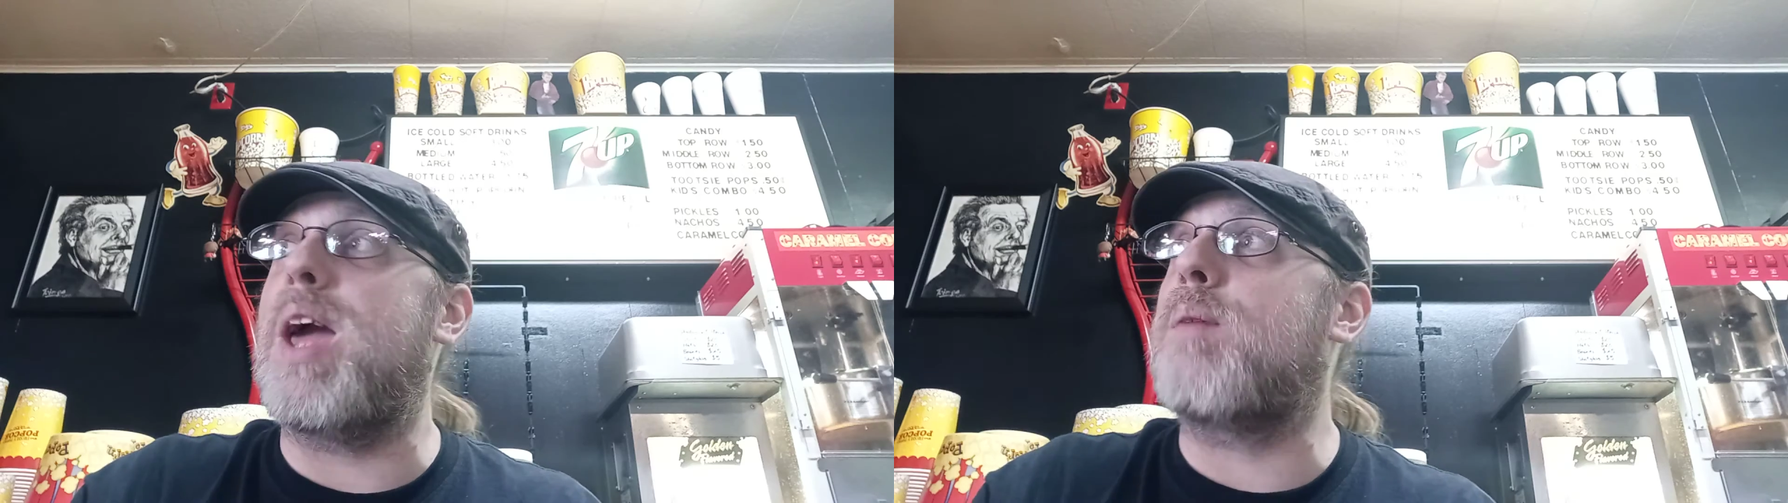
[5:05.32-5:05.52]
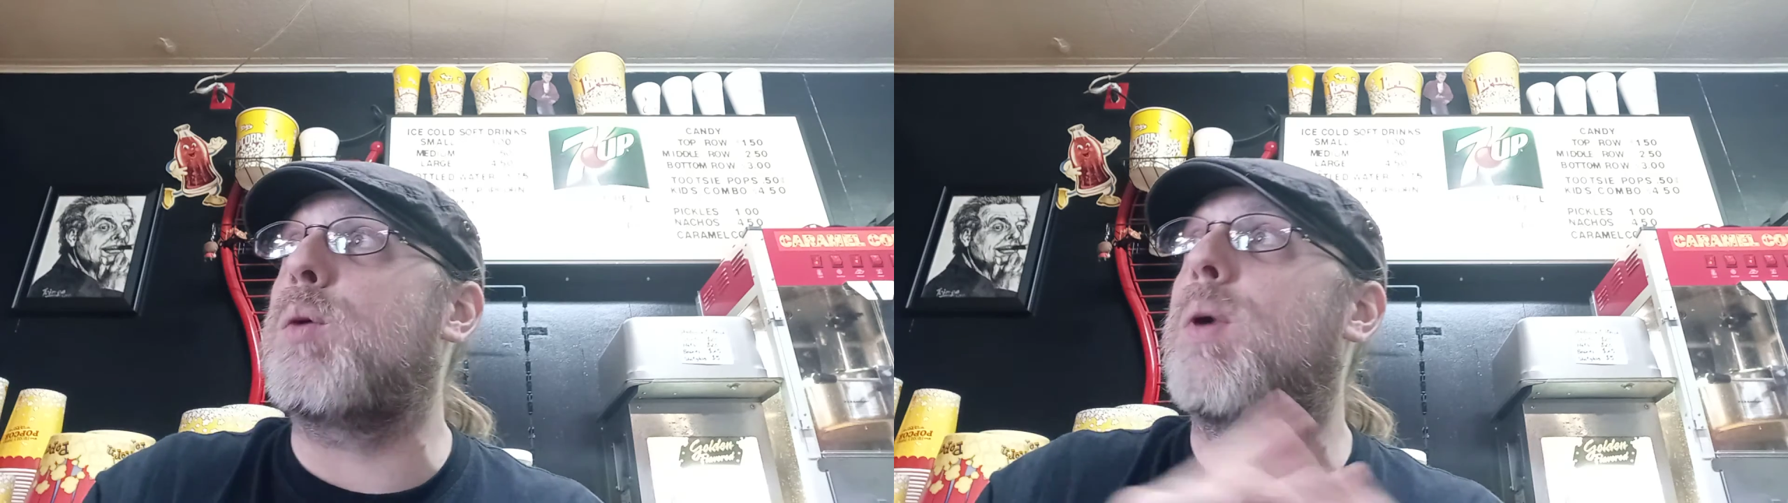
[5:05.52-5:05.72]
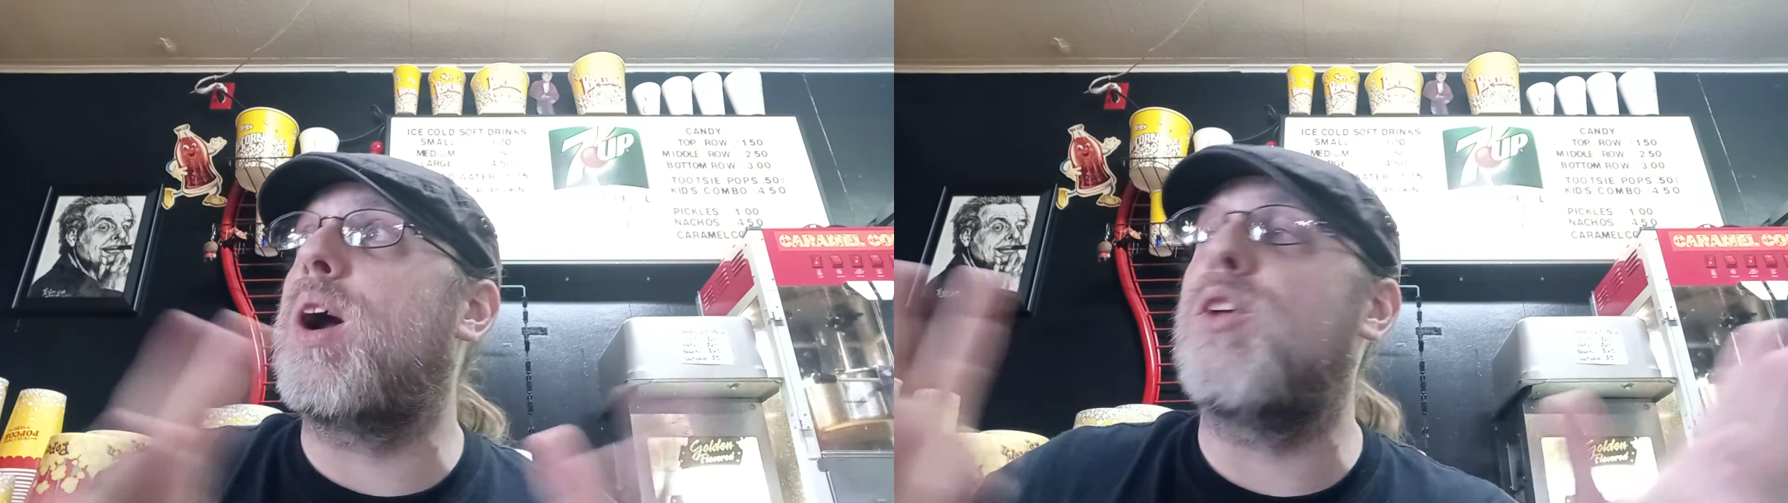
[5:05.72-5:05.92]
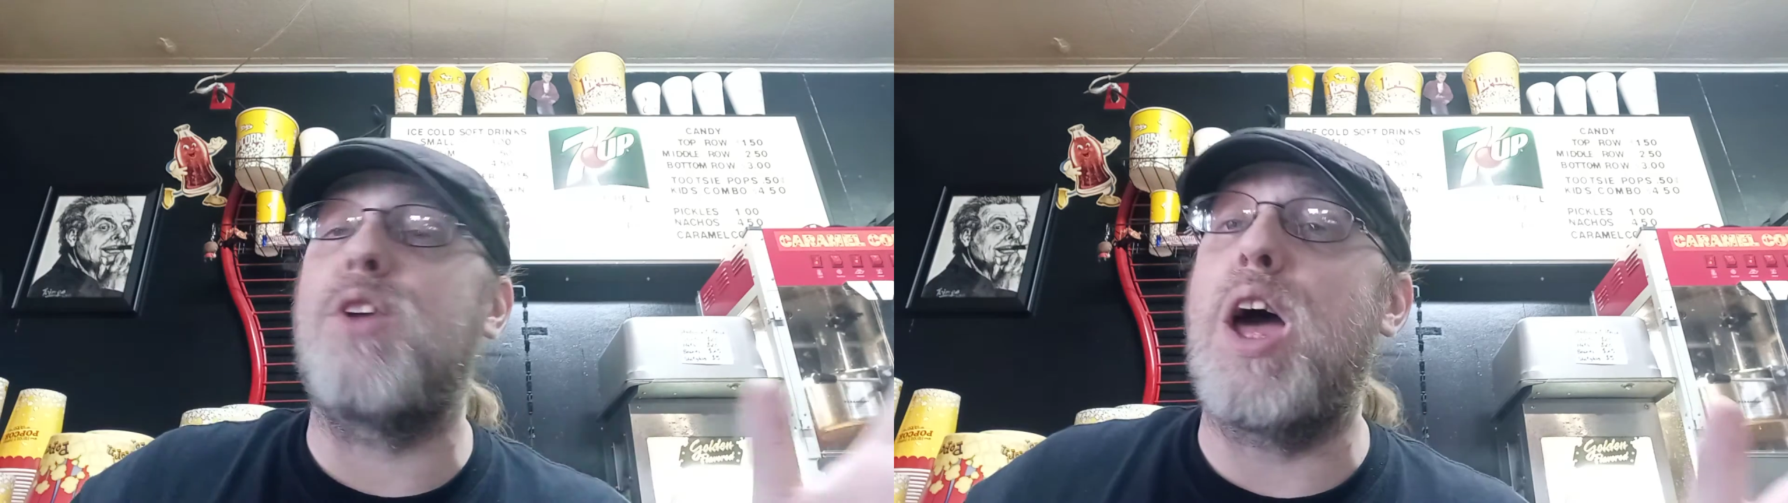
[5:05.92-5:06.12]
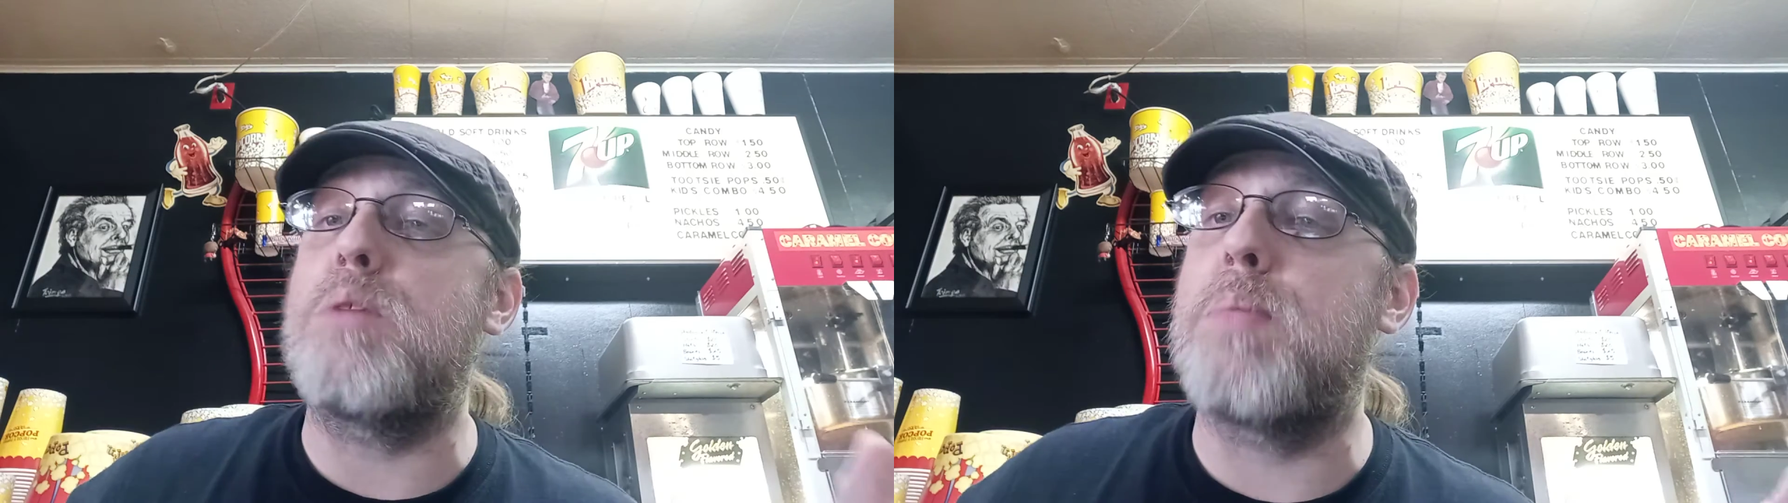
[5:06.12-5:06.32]
me everywhere
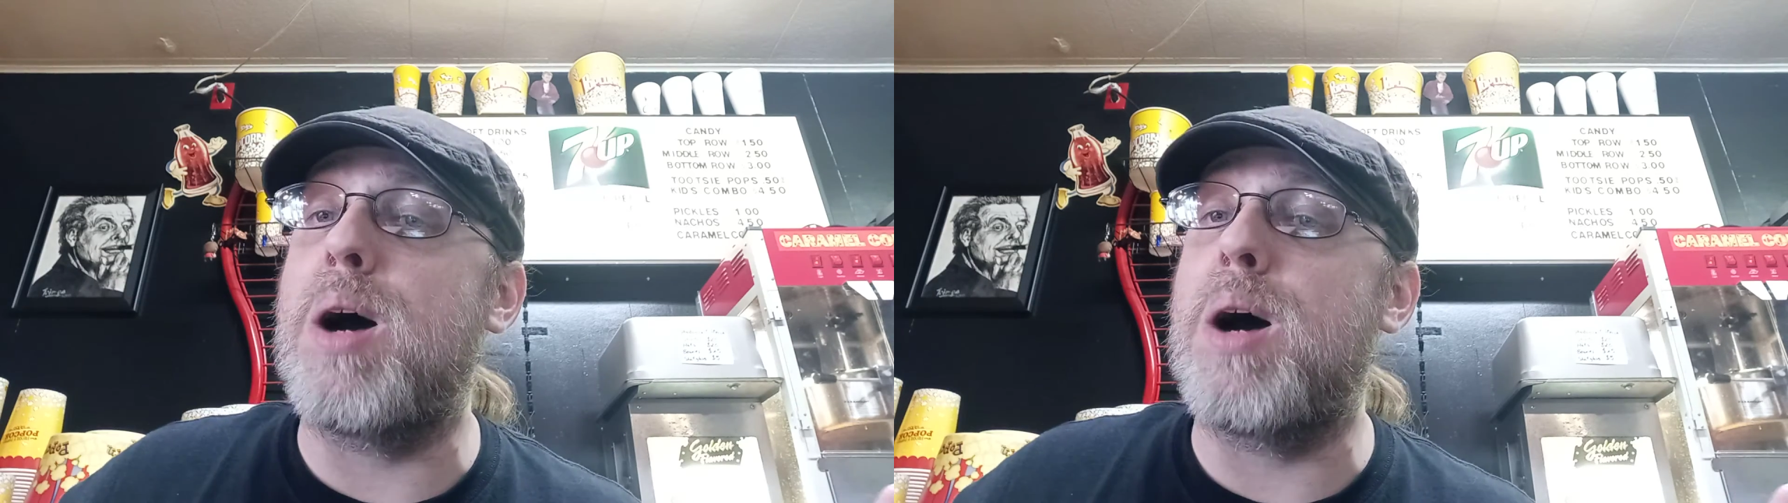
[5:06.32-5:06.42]
else at